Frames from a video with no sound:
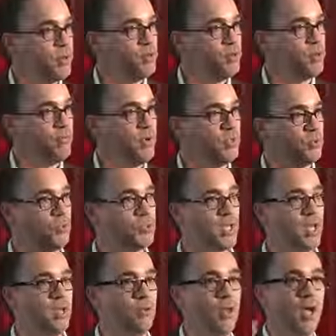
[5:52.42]
through the visual
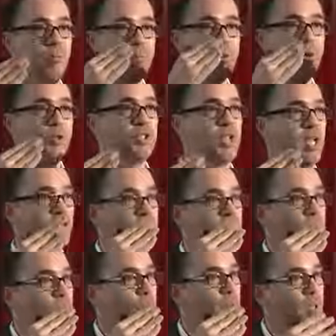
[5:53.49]
channel, and both channels are
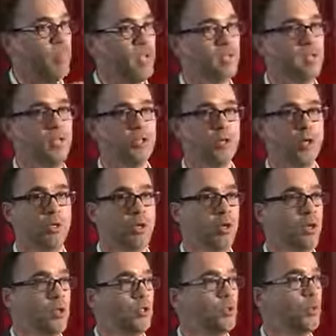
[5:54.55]
complementing each other
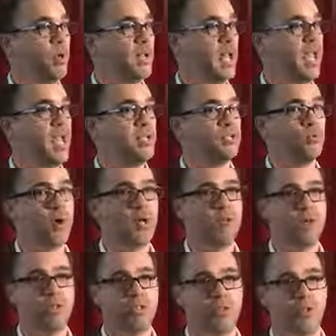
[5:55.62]
to enhance
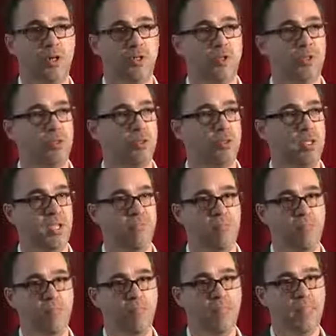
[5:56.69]
whatever instruction you're given.
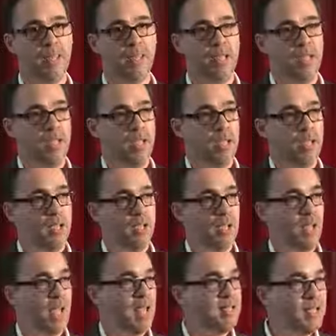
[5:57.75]

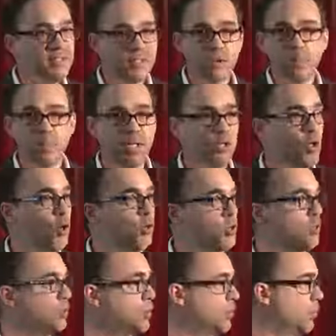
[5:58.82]
This should be no
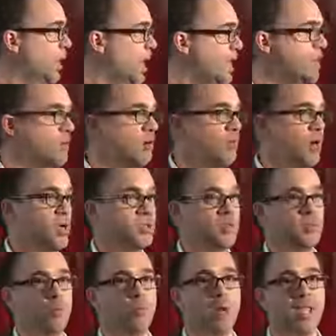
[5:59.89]
news to any of us.
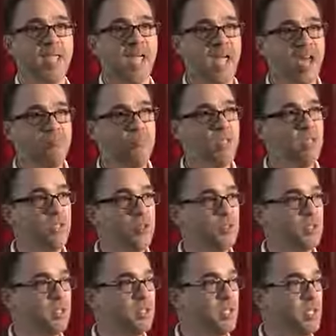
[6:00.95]
We have been
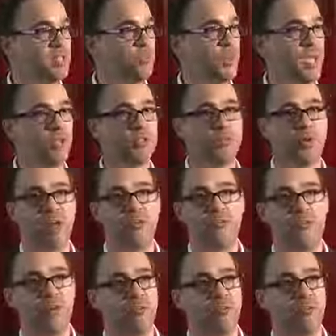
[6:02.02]
using this way of transferring